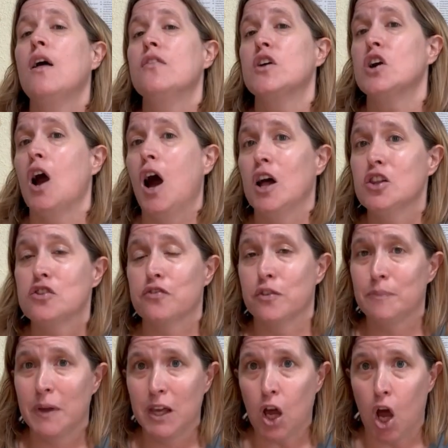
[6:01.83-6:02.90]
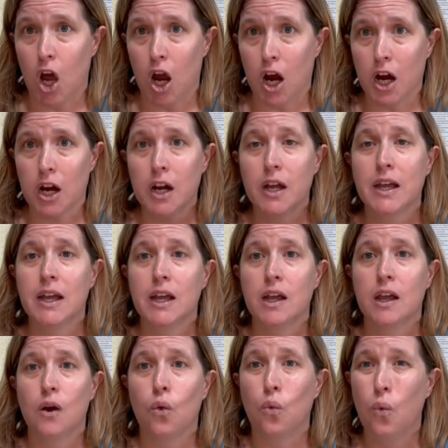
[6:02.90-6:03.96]
The cons for me are,
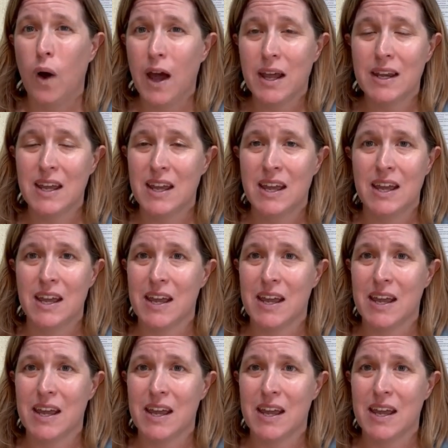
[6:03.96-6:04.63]
one,